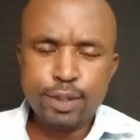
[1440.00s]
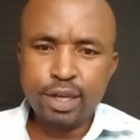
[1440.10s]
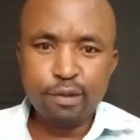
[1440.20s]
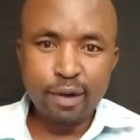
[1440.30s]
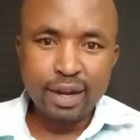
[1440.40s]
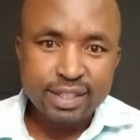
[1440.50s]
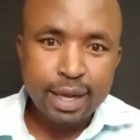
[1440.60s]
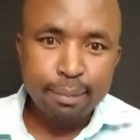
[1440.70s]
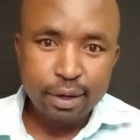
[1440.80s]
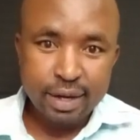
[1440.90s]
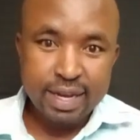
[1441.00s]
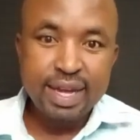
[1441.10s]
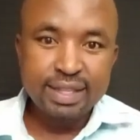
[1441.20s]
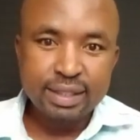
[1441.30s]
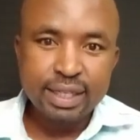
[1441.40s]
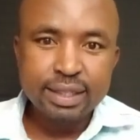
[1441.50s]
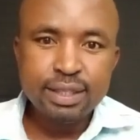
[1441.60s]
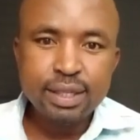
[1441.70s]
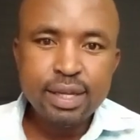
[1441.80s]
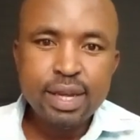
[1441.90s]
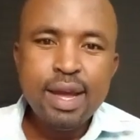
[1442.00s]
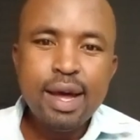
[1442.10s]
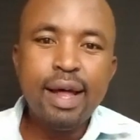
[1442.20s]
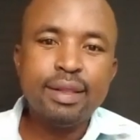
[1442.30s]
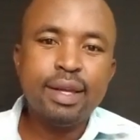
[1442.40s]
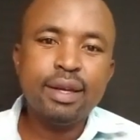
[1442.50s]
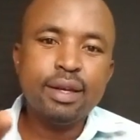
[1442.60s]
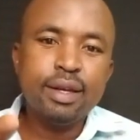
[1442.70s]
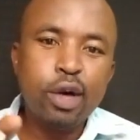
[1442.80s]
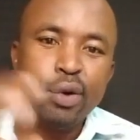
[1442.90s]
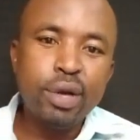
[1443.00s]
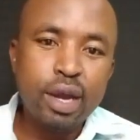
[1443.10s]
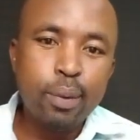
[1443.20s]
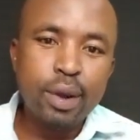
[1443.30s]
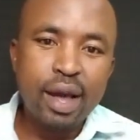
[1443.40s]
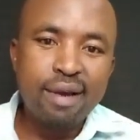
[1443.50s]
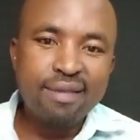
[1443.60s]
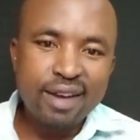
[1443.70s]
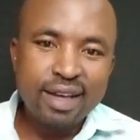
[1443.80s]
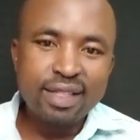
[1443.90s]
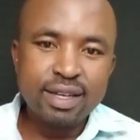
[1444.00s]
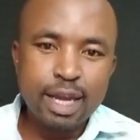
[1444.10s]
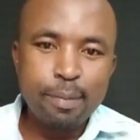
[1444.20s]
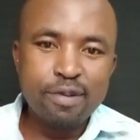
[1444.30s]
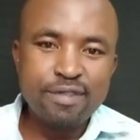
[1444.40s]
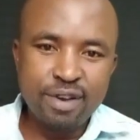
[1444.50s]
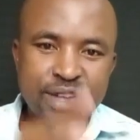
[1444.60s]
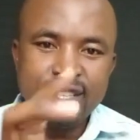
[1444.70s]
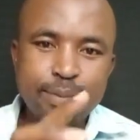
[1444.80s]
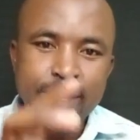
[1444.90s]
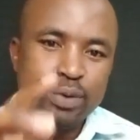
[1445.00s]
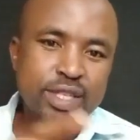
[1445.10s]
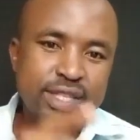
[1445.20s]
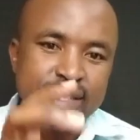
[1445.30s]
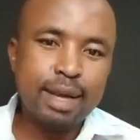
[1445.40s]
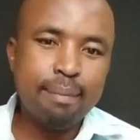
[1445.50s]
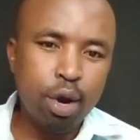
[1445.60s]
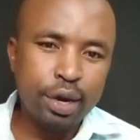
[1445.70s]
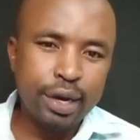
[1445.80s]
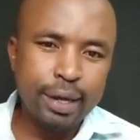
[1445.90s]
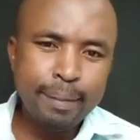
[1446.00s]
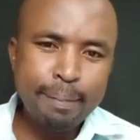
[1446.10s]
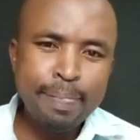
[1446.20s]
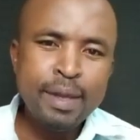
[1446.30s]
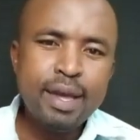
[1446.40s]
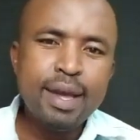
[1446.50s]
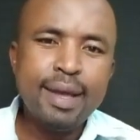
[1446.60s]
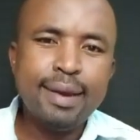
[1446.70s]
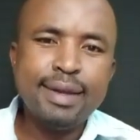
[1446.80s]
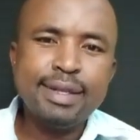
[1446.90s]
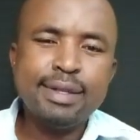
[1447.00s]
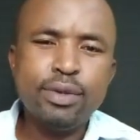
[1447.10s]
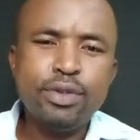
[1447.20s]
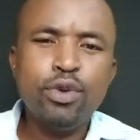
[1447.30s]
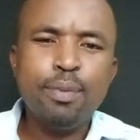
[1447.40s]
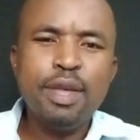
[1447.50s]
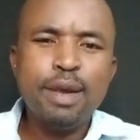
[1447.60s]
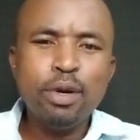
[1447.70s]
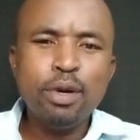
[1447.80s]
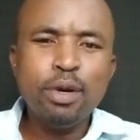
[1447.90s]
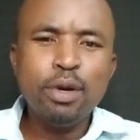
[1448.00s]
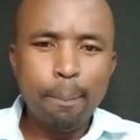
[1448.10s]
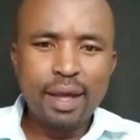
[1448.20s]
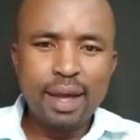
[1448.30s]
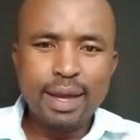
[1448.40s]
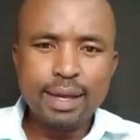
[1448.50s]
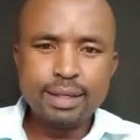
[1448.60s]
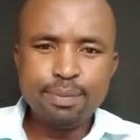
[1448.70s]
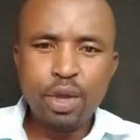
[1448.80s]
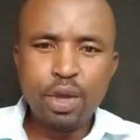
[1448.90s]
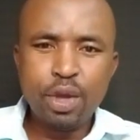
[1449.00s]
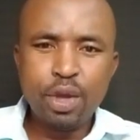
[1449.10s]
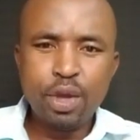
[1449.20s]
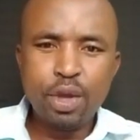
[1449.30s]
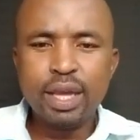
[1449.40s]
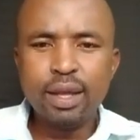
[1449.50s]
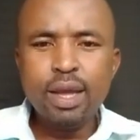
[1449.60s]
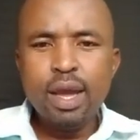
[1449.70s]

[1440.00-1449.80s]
take for example real estate, and then now here we have another type of investment, which is a bond, and you'll be able to compare and be able to say